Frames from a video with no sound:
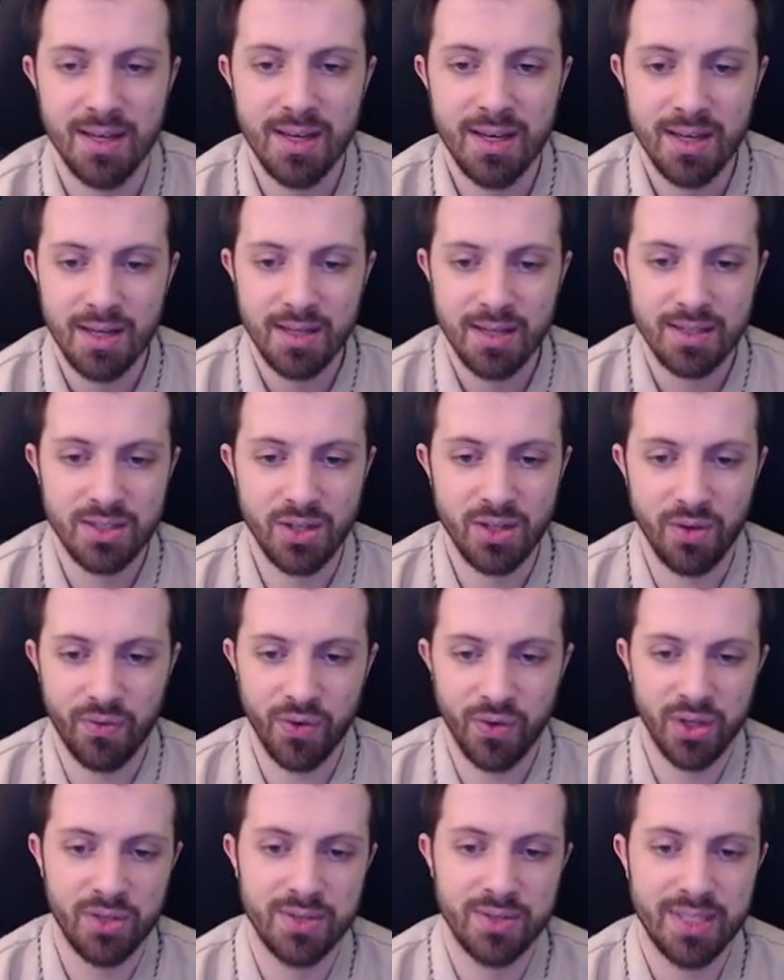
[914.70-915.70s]
So for
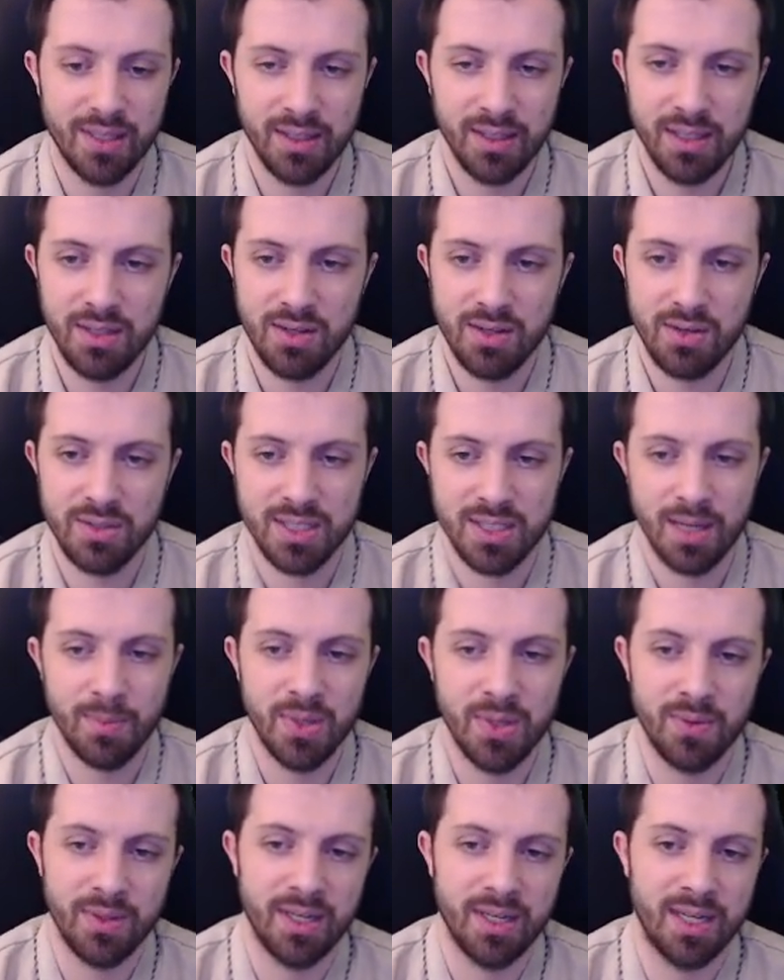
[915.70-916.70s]
utility, you go
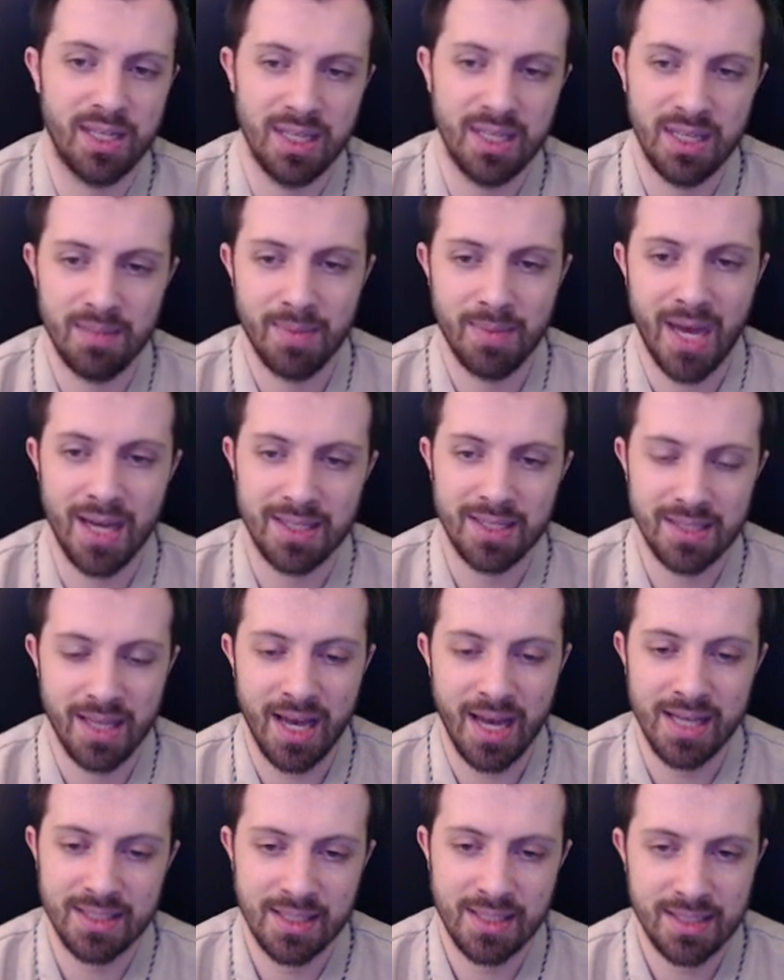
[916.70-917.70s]
W and then E max
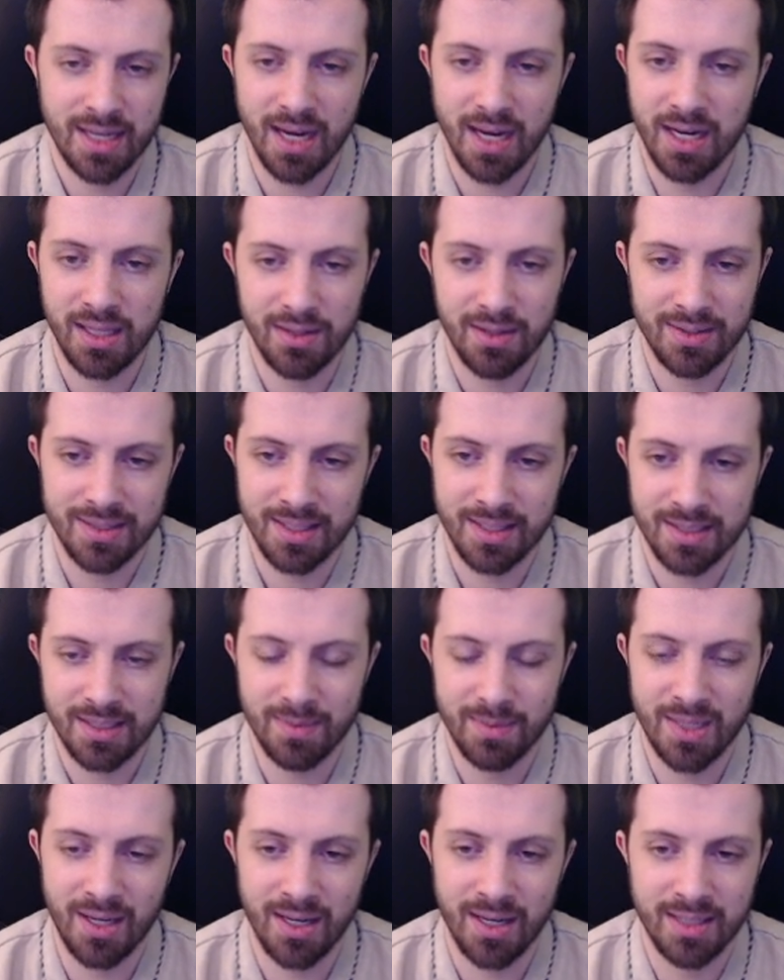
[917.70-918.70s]
last. It's kind of useless, to
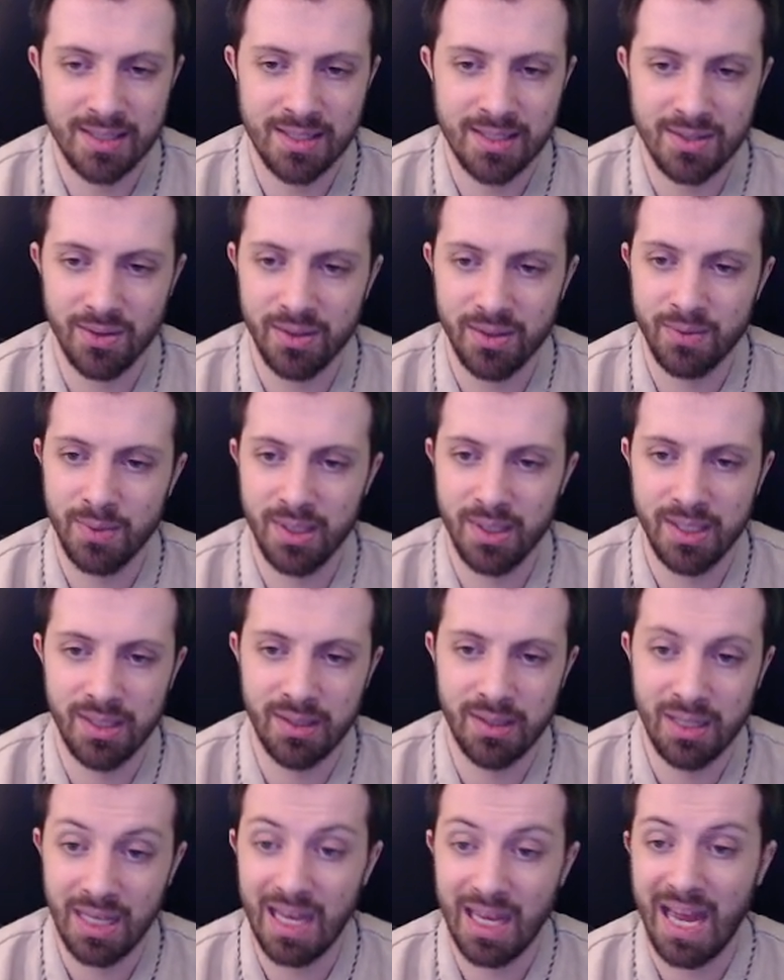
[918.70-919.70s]
be honest. It's only really
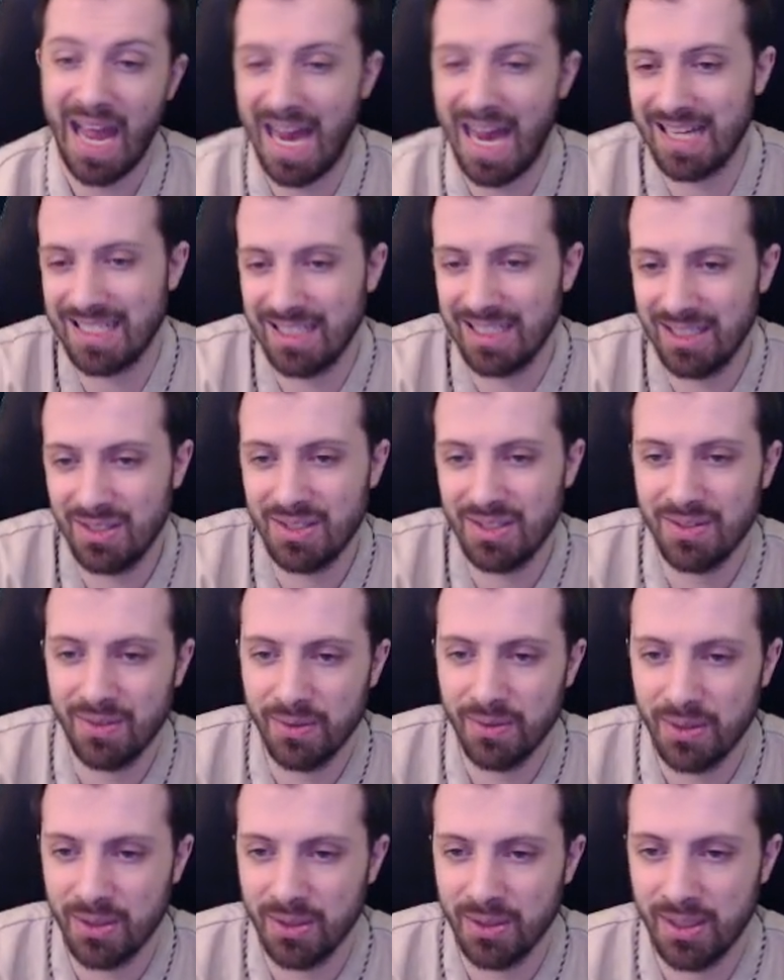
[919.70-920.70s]
actually
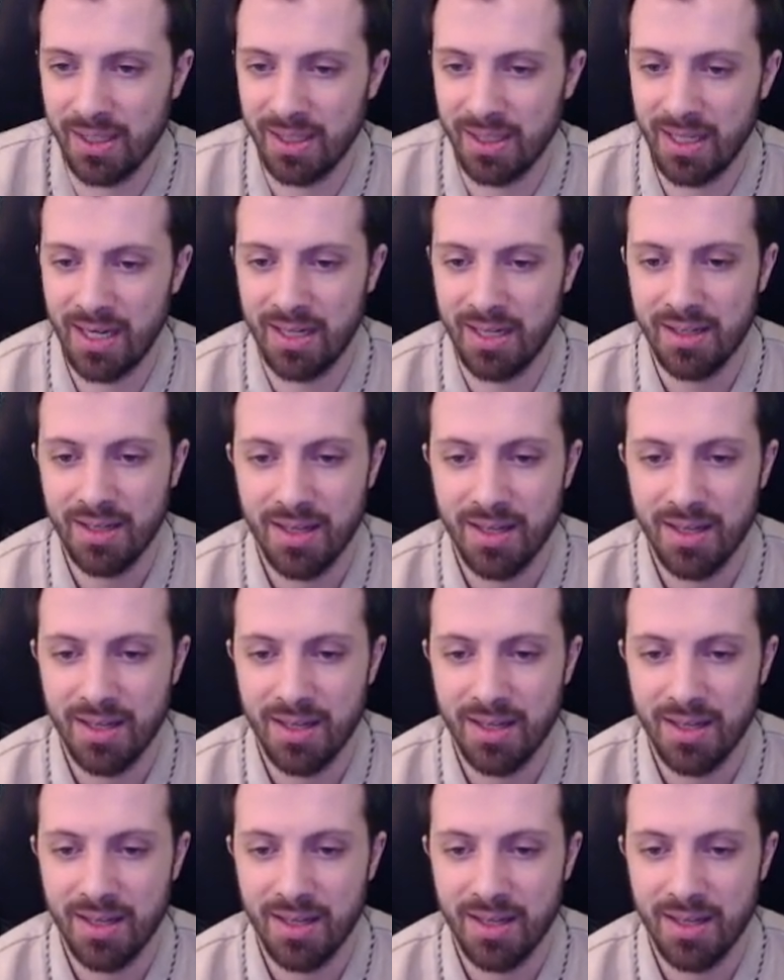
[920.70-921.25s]
useful early in lane.